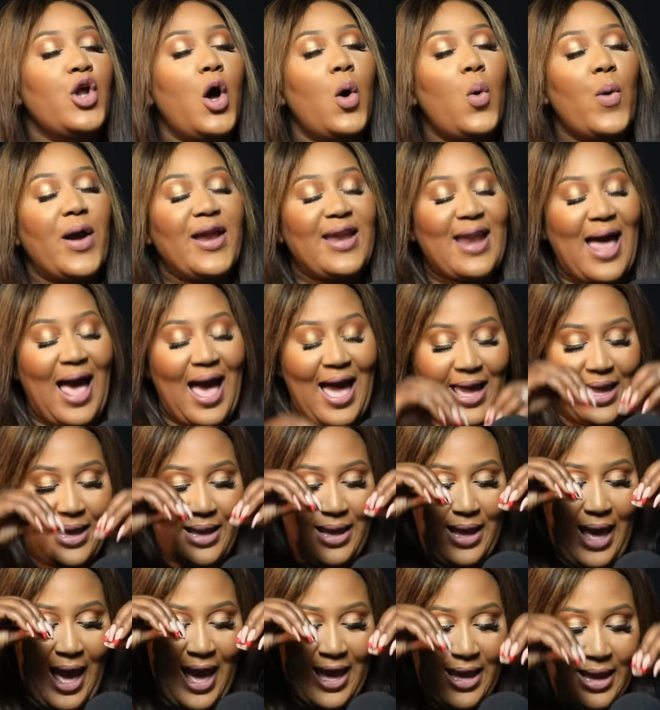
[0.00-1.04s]
Know when
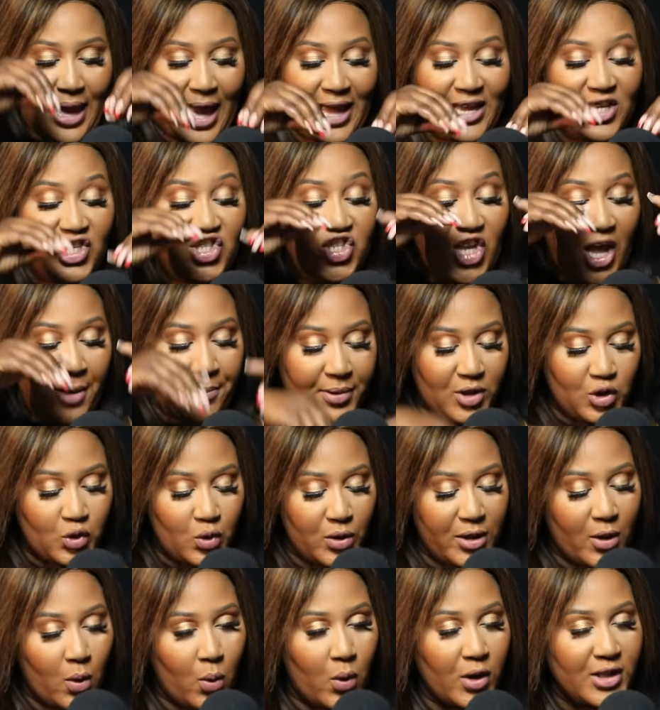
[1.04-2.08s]
I jump into
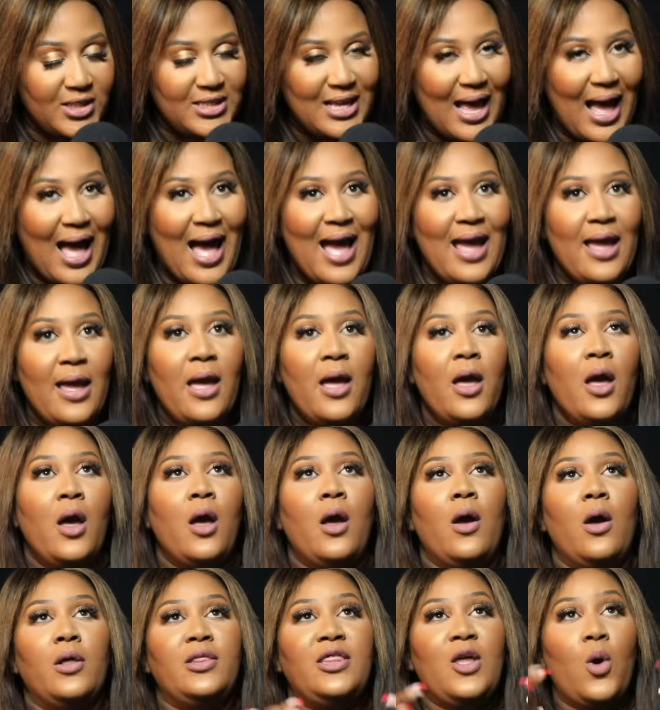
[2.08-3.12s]
the water,
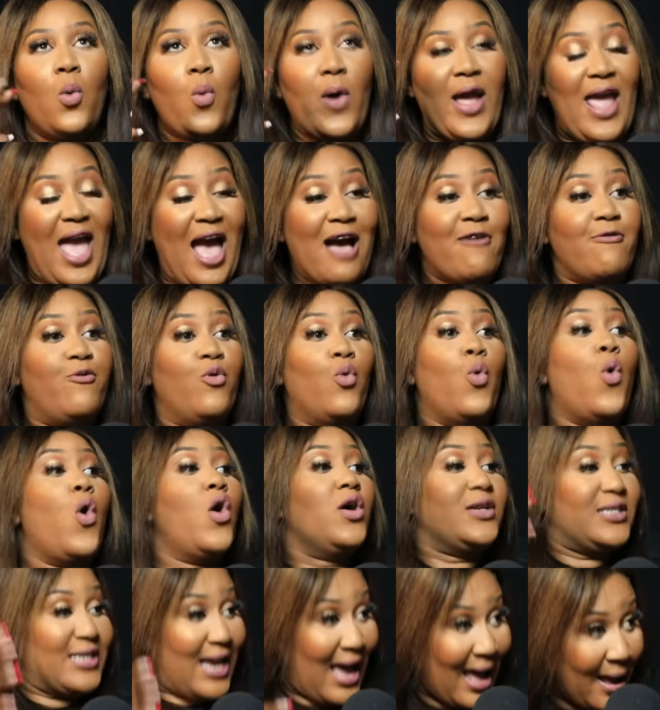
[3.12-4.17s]
the way I've
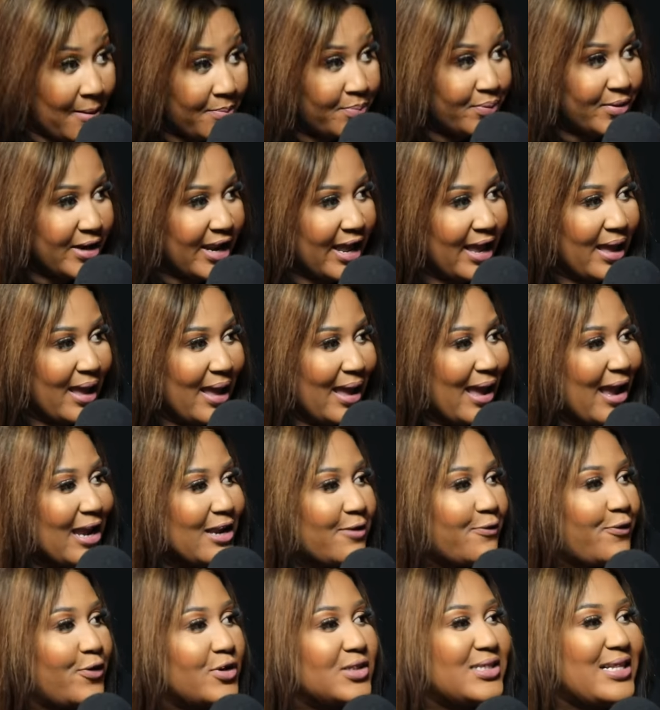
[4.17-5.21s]
walked up, ne,
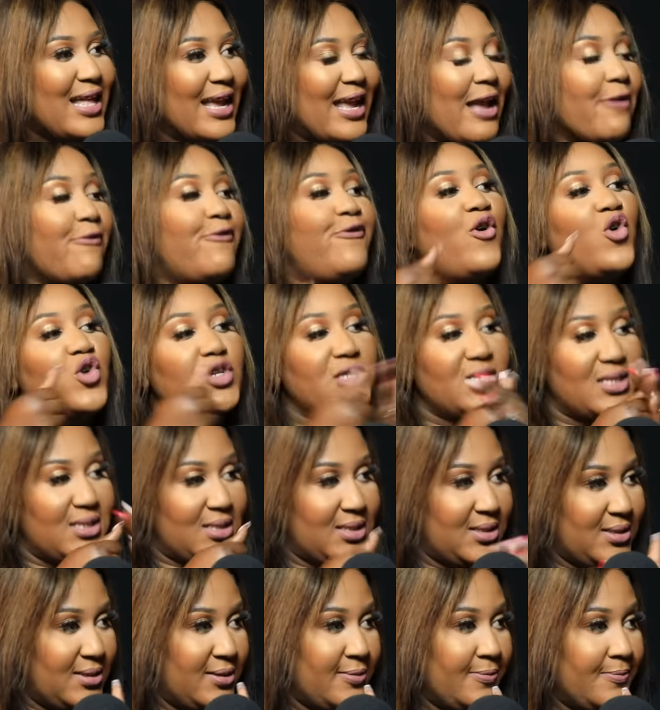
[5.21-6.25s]
it feels like a force.